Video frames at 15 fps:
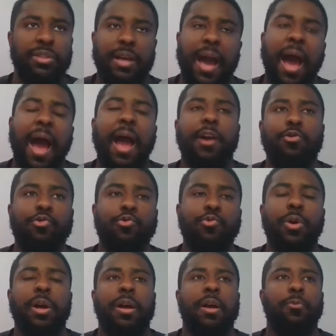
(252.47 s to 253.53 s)
was a guy
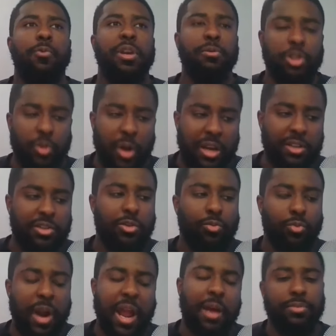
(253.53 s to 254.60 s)
who, when he was traded to
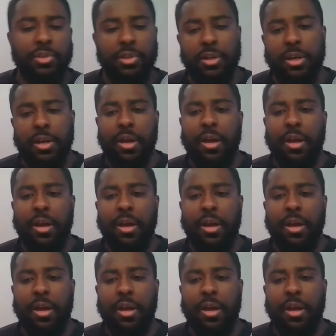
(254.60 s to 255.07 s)
the Rams,